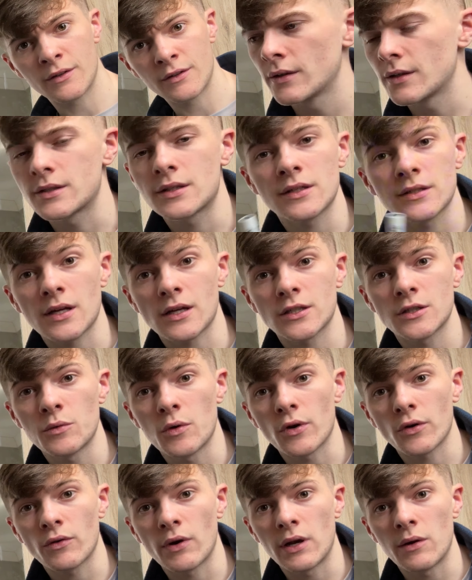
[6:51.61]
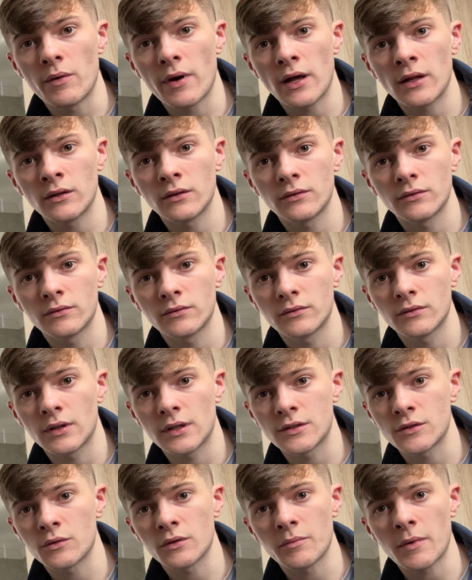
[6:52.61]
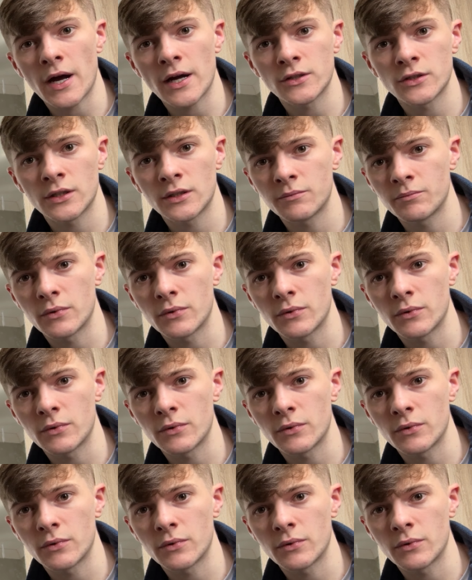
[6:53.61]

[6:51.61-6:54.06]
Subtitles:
This does actually work really well, as you can imagine,